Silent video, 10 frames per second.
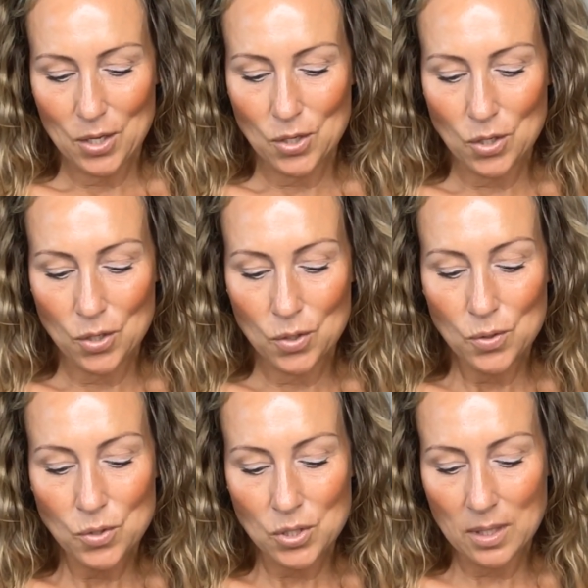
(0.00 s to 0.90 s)
You
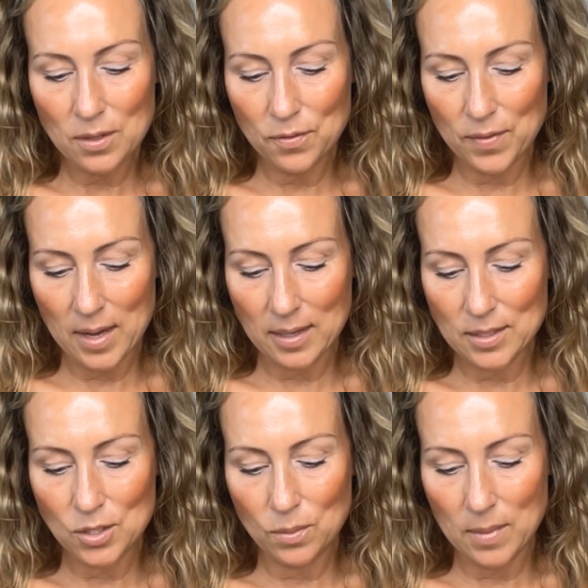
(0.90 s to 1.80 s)
shall affect
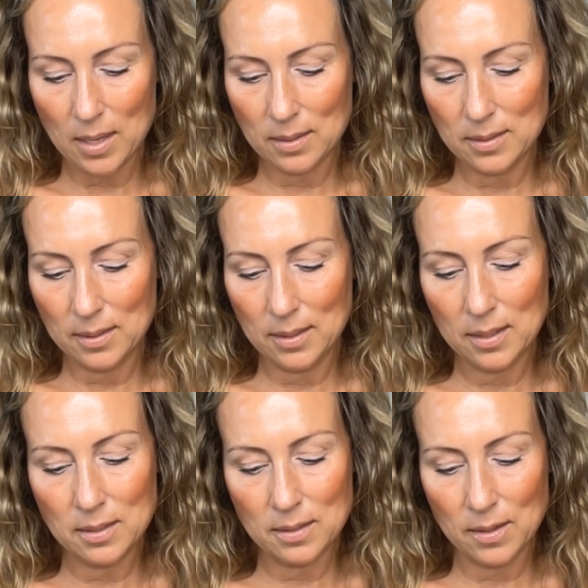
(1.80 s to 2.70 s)
humanity
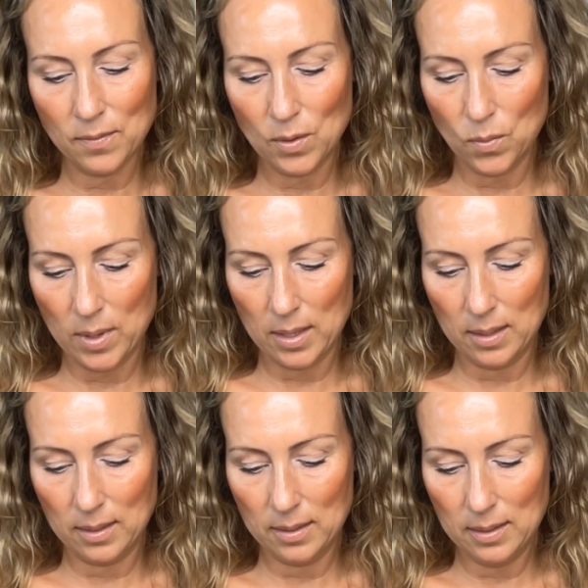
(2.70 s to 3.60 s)
in a loving
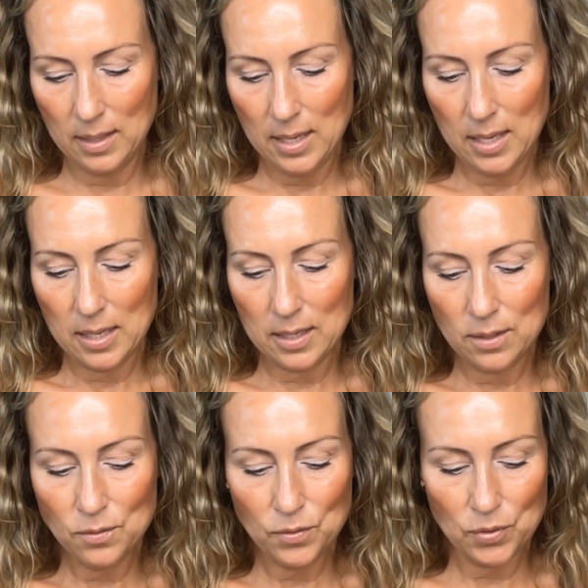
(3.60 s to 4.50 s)
way,
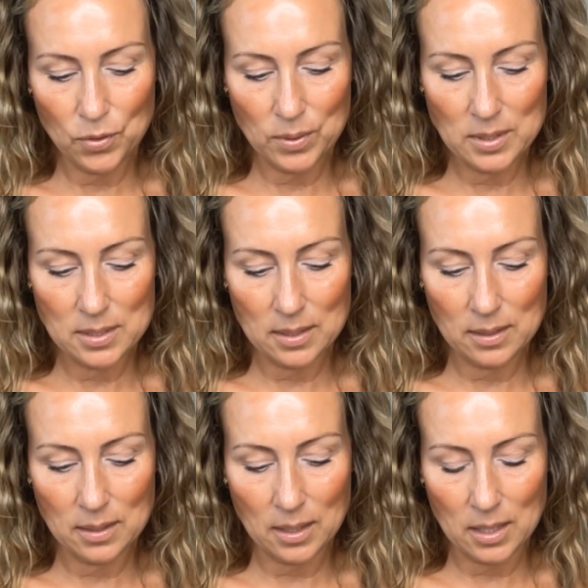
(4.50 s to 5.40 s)

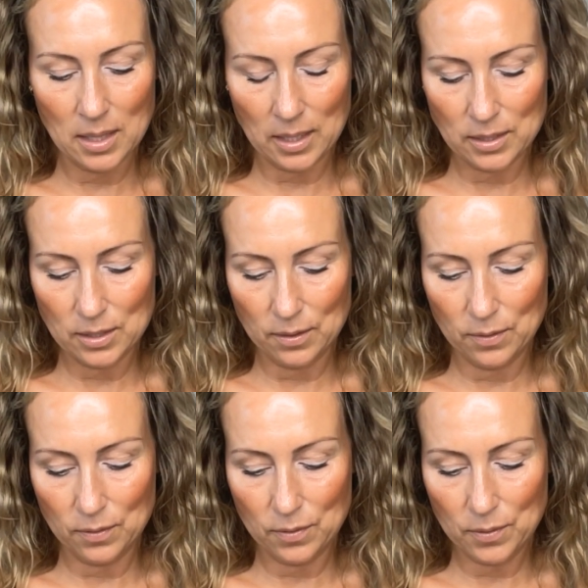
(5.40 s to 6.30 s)
influencing the collective,
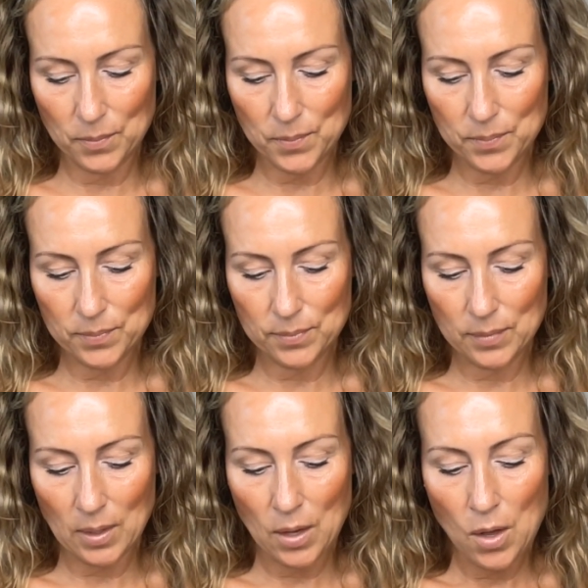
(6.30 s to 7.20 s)

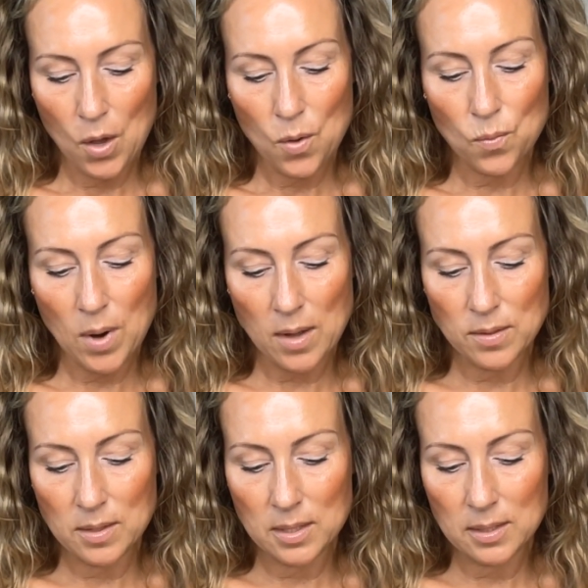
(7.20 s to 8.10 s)

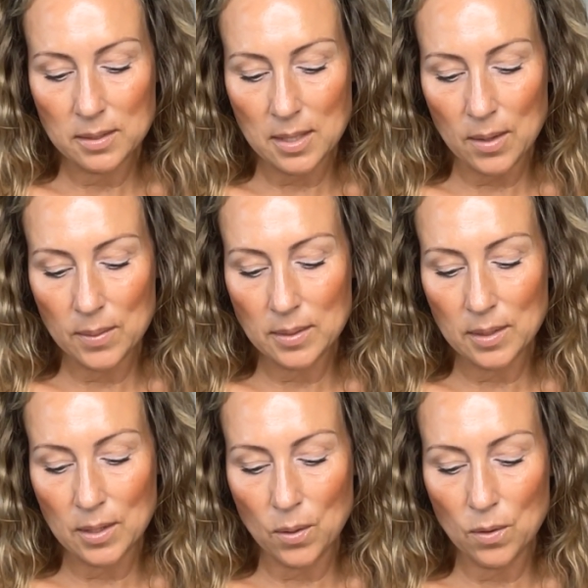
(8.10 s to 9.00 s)
rather than allowing
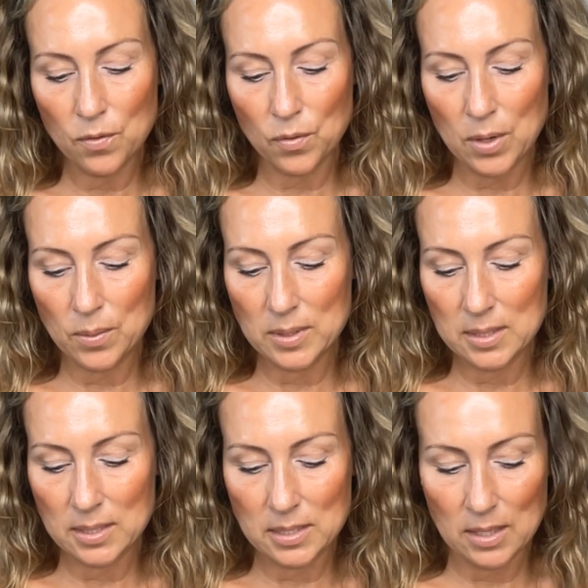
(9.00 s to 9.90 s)
the lower
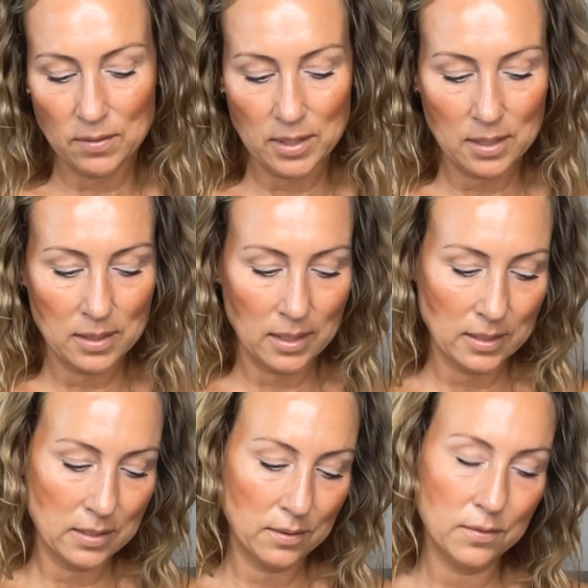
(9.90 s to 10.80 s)
frequencies of the
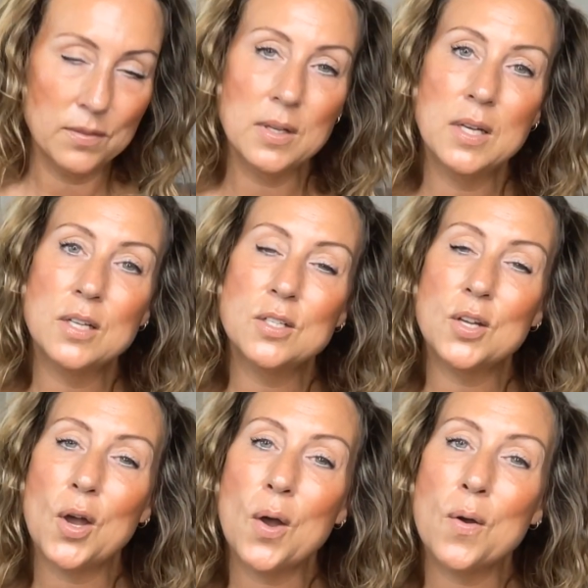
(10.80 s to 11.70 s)
collective
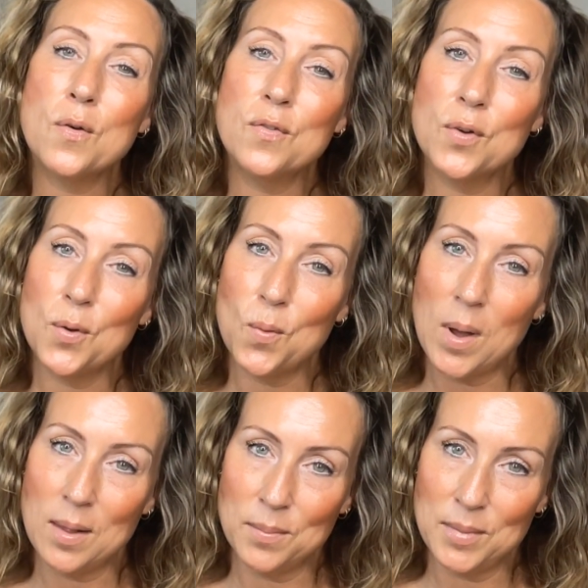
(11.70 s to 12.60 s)
to
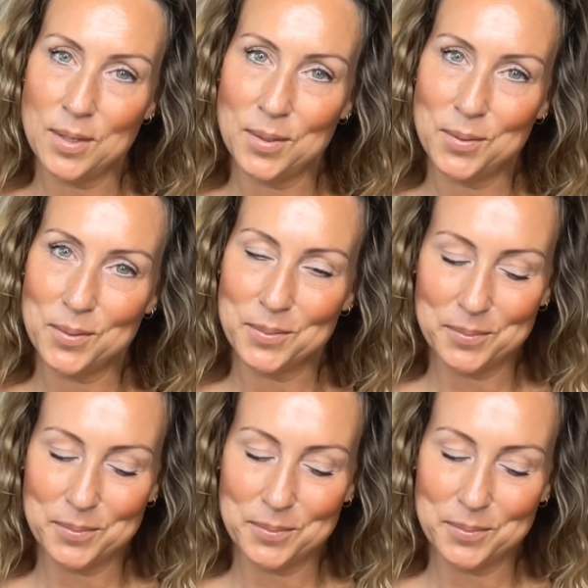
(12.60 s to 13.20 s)
overwhelm you.